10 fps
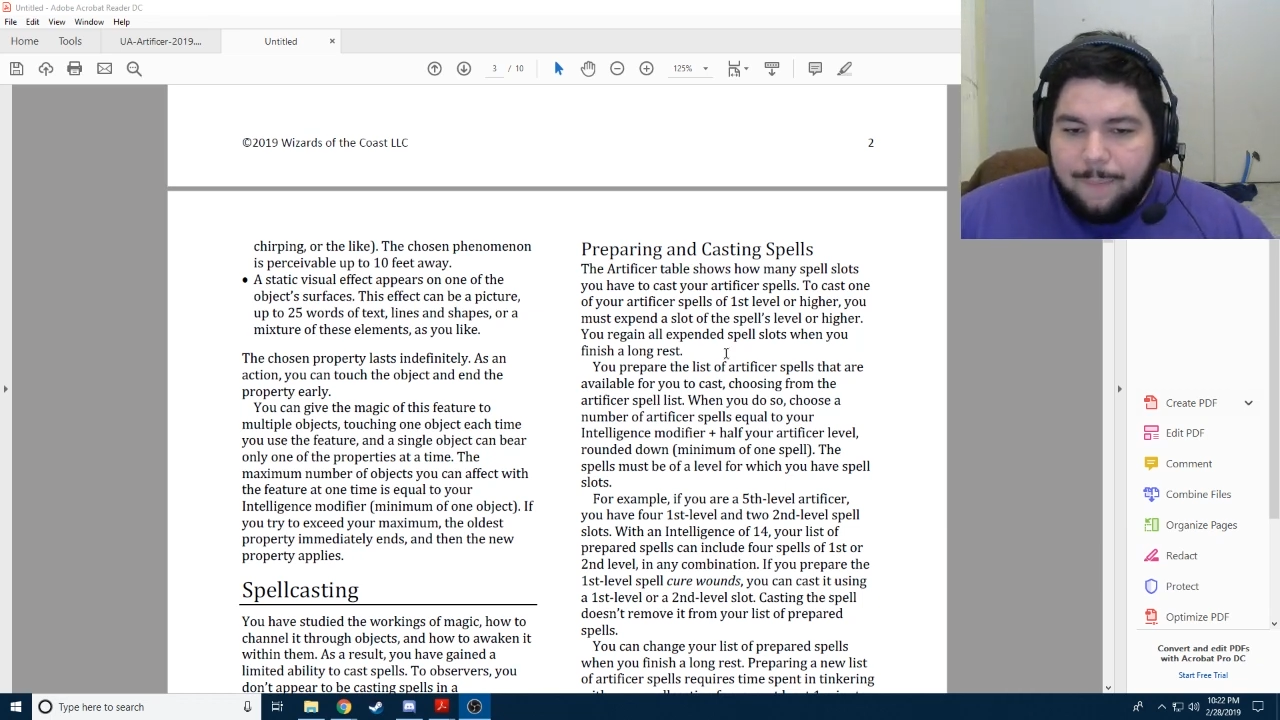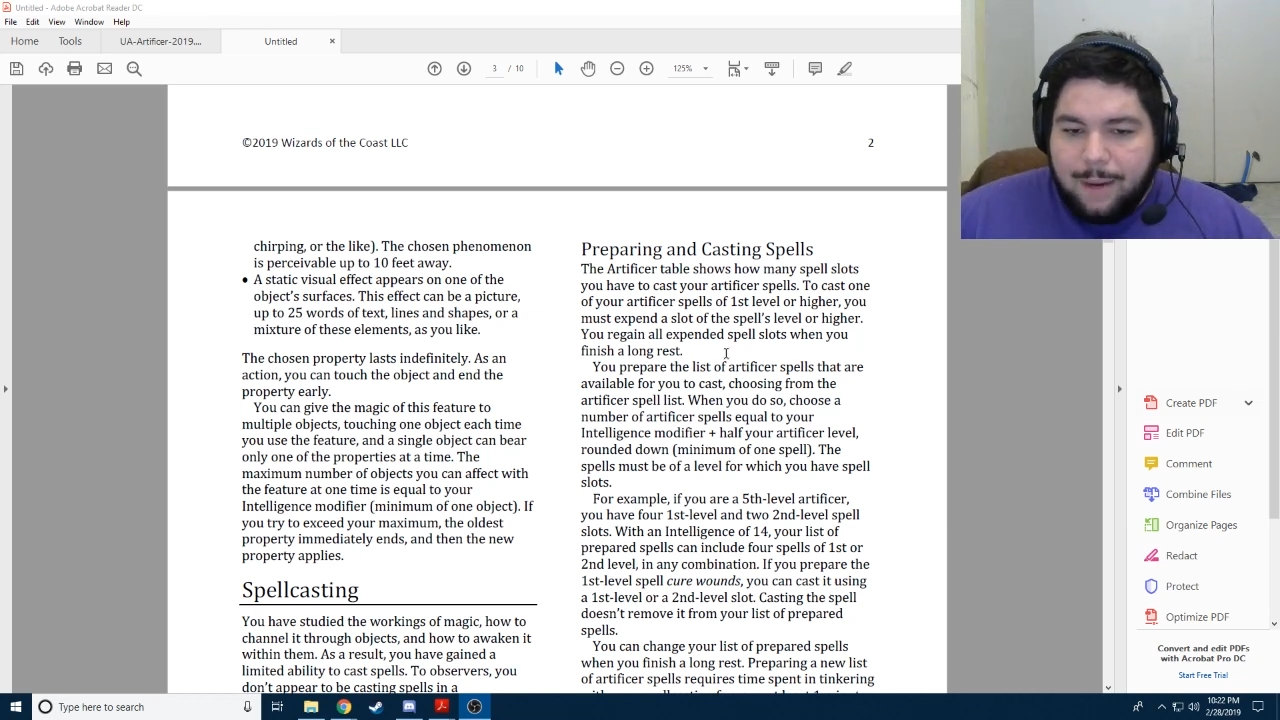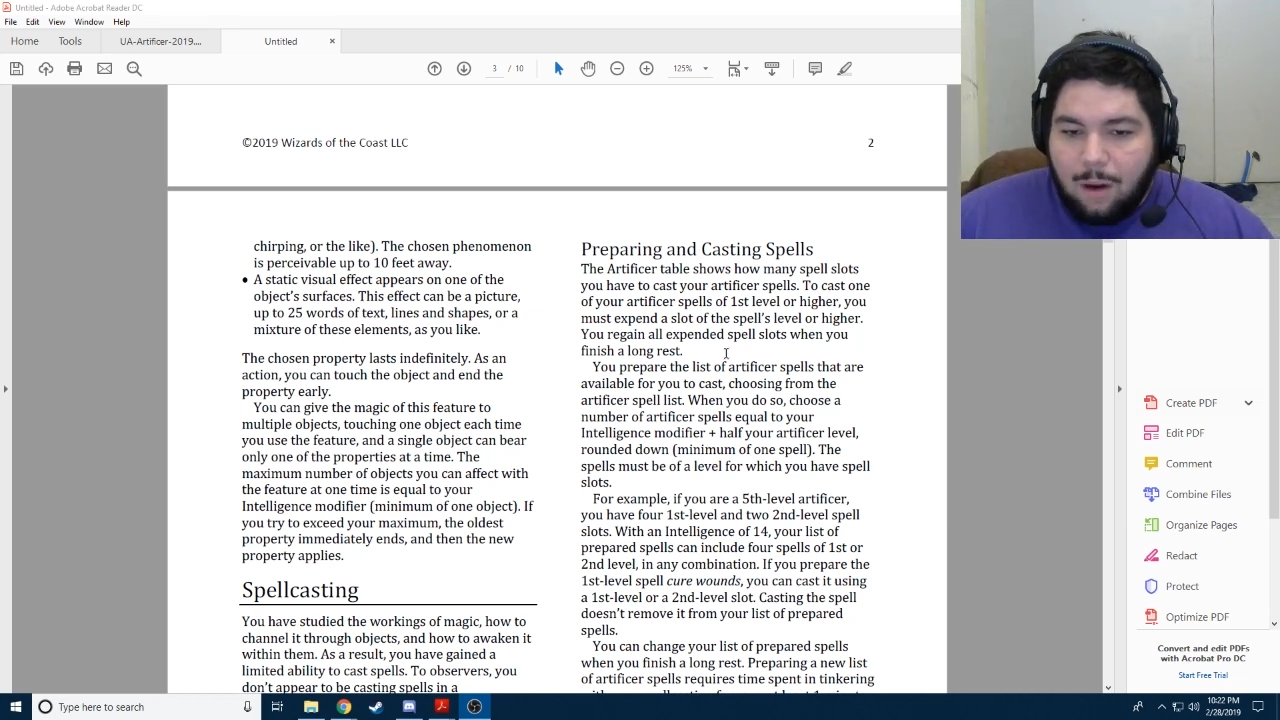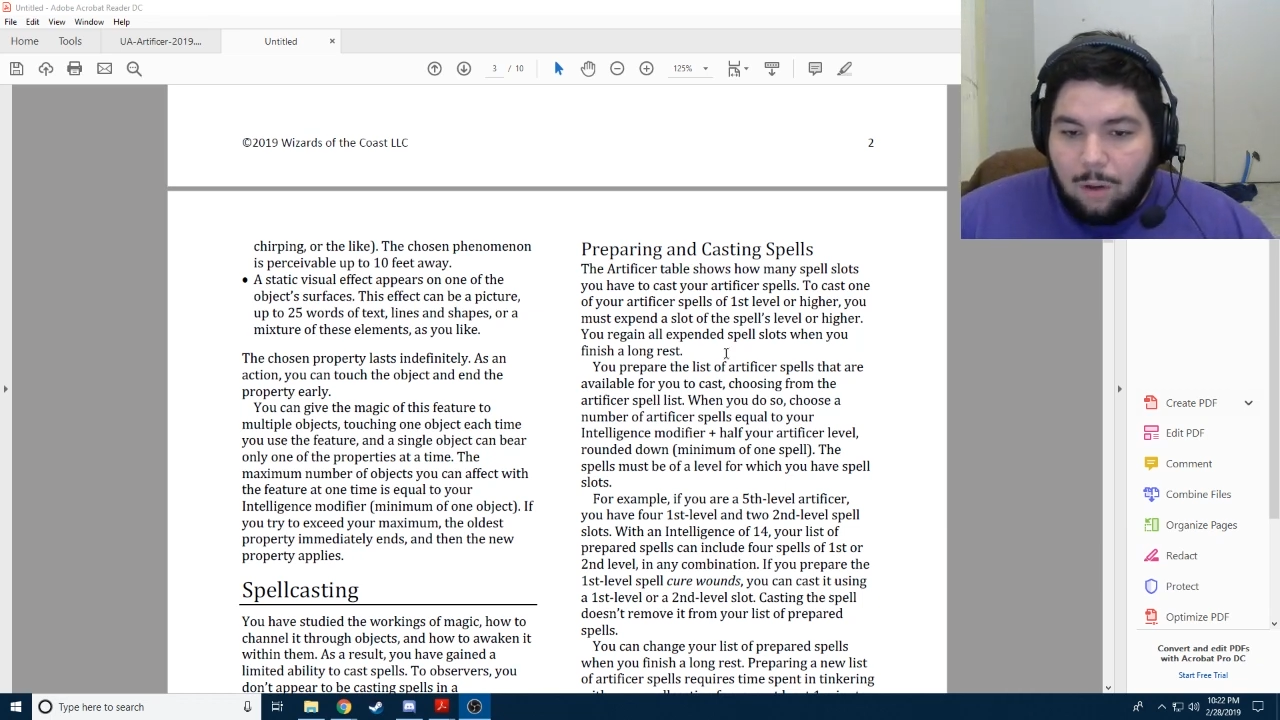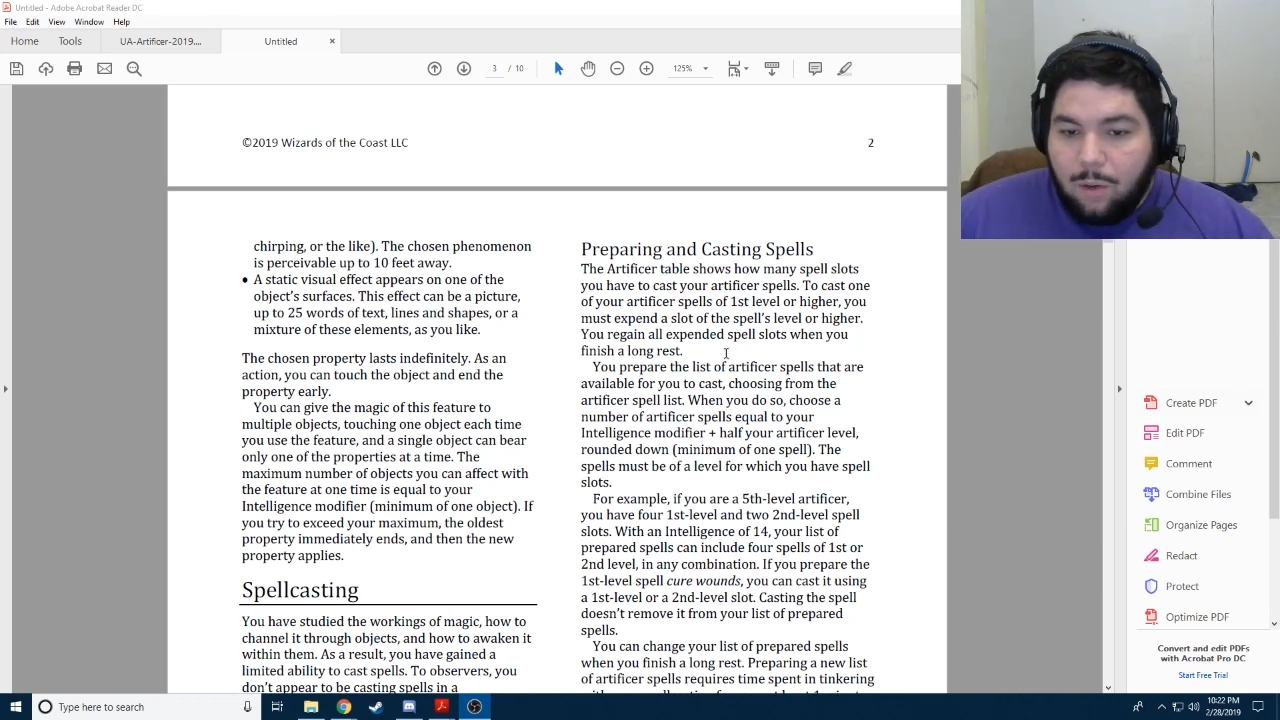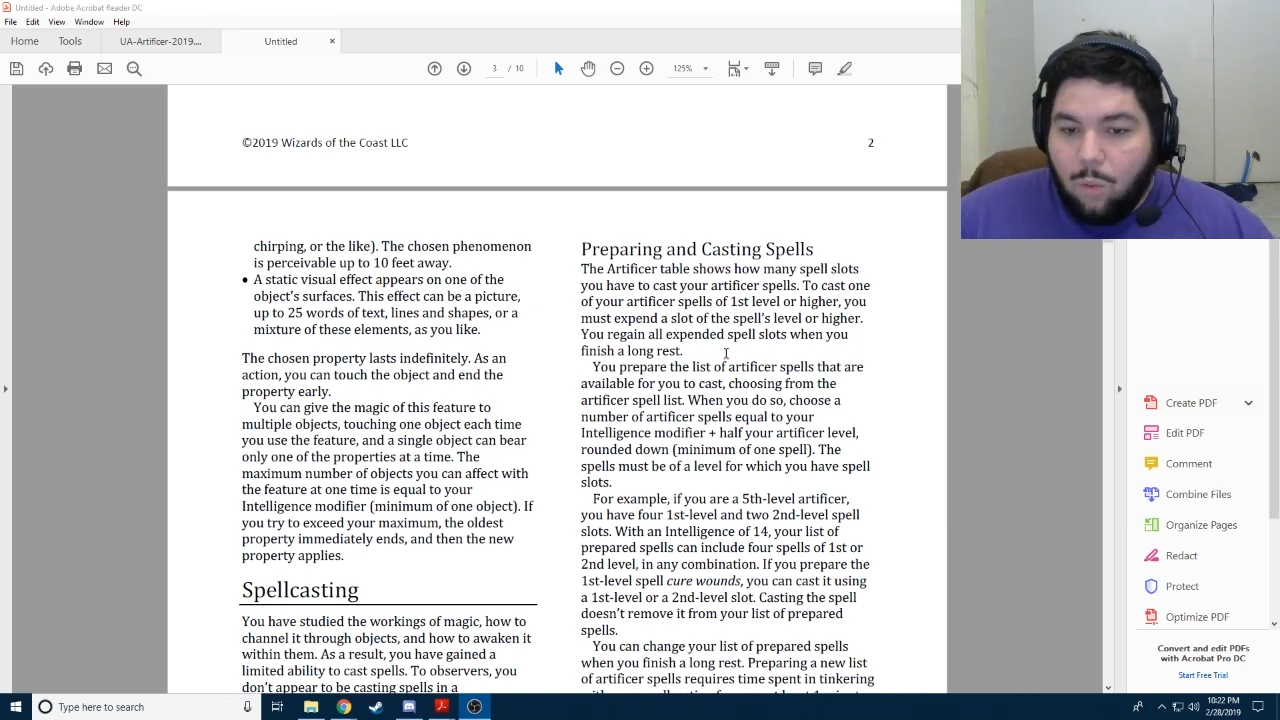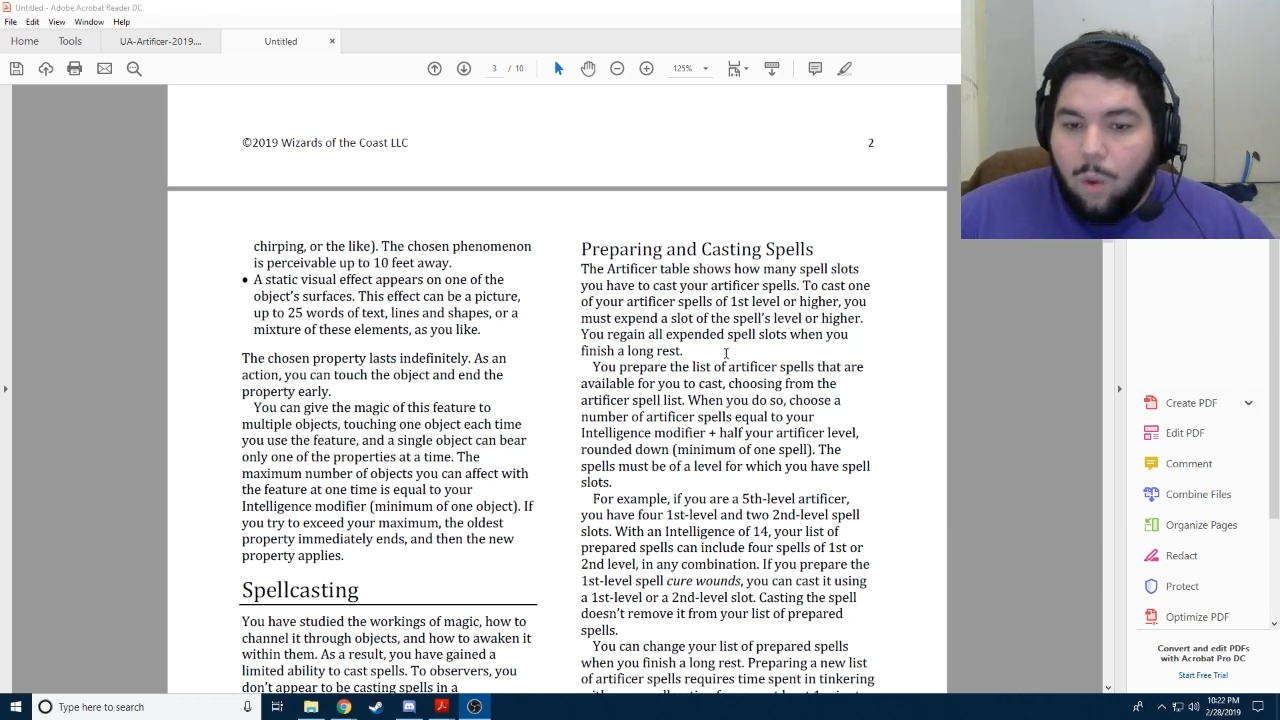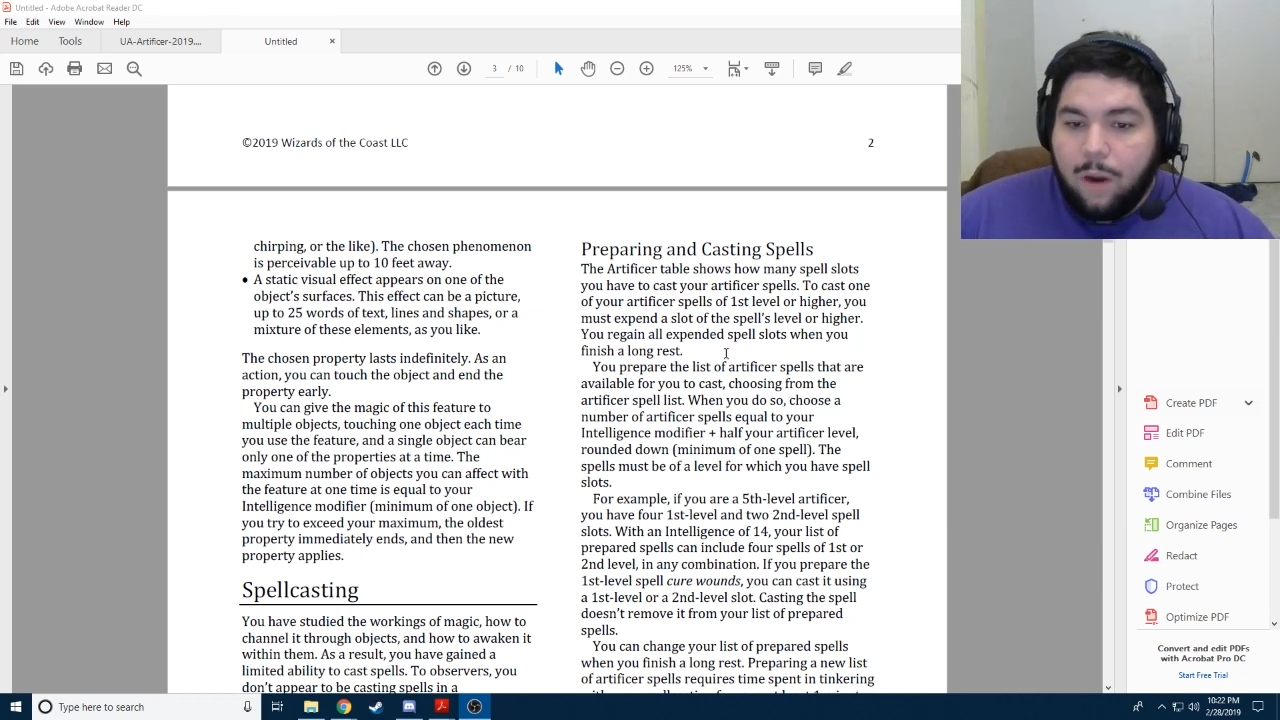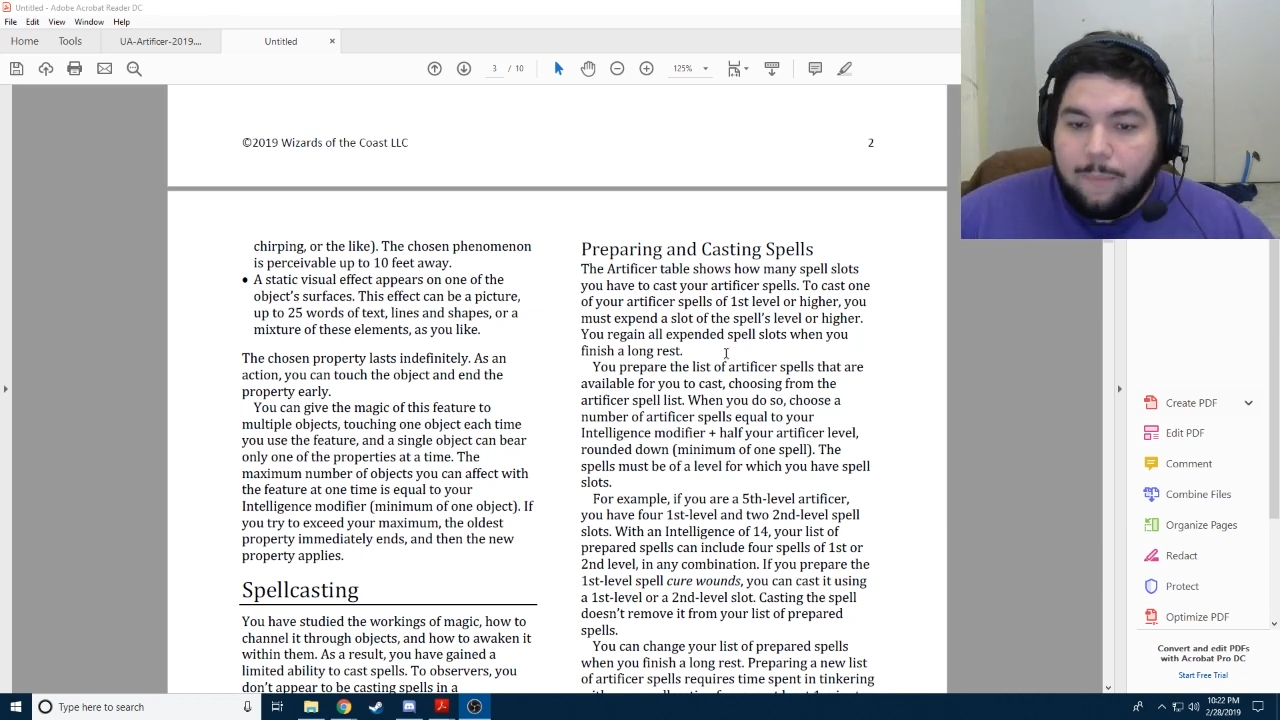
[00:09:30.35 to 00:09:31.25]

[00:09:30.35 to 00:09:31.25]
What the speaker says: bear only one